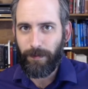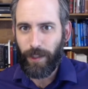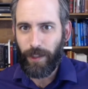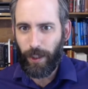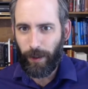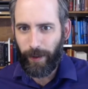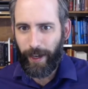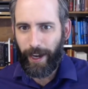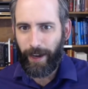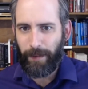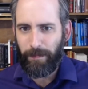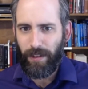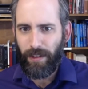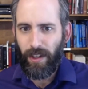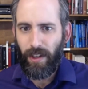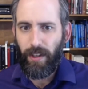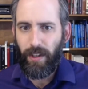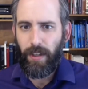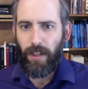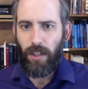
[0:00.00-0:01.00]
Okay?
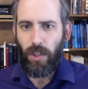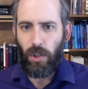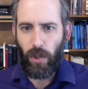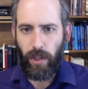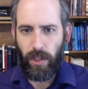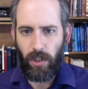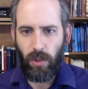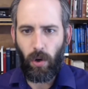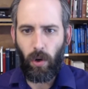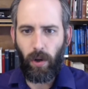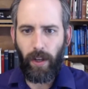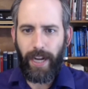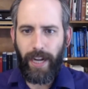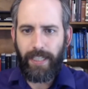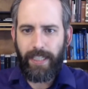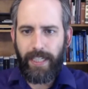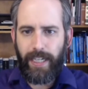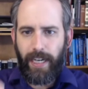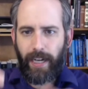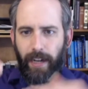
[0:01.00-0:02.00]
So this whole
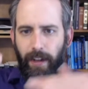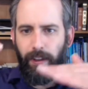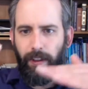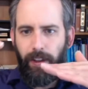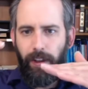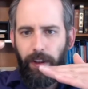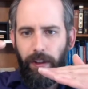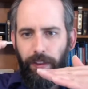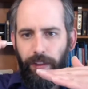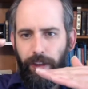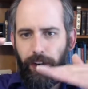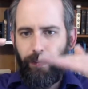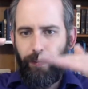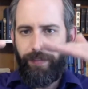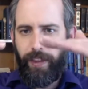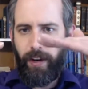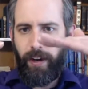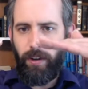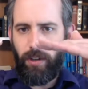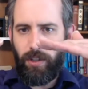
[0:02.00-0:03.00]
idea that if
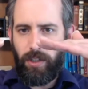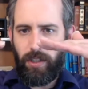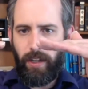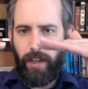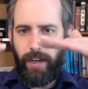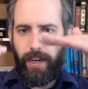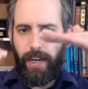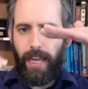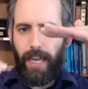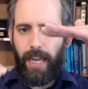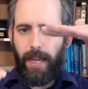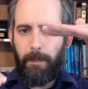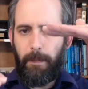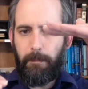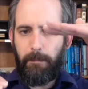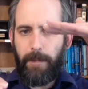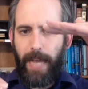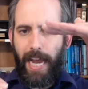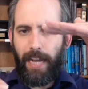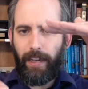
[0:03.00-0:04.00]
there's an
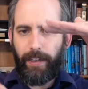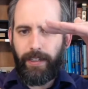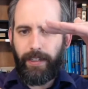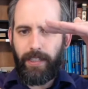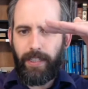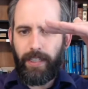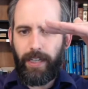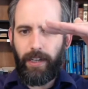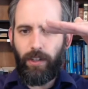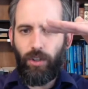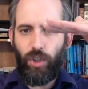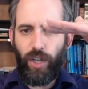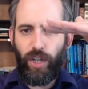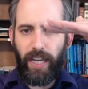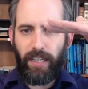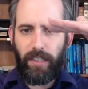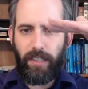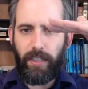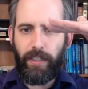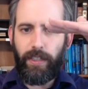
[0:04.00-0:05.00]
imbalance in
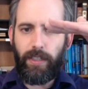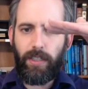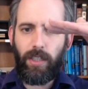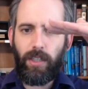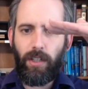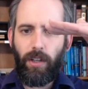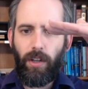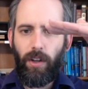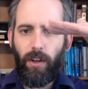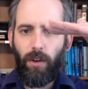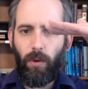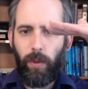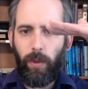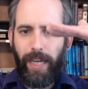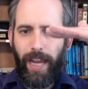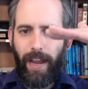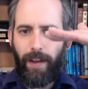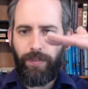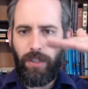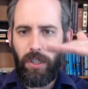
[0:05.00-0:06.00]
justice, we
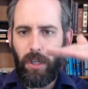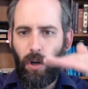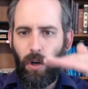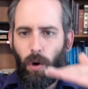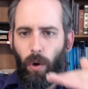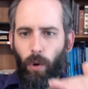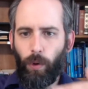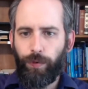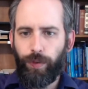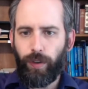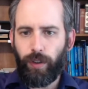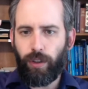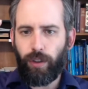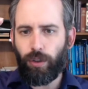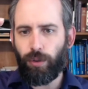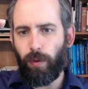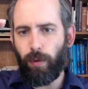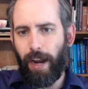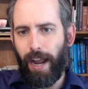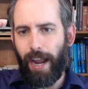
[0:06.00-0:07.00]
have to
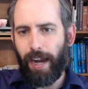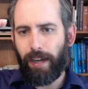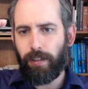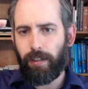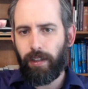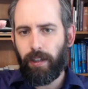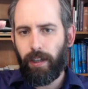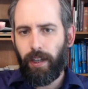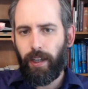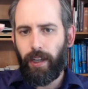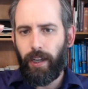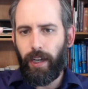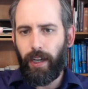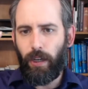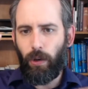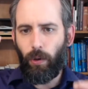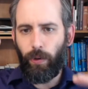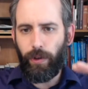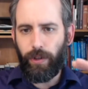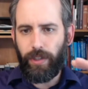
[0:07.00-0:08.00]
overcorrect
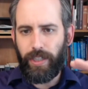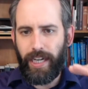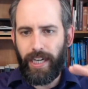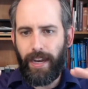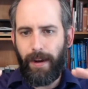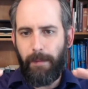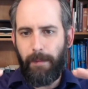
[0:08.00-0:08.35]
in order to get a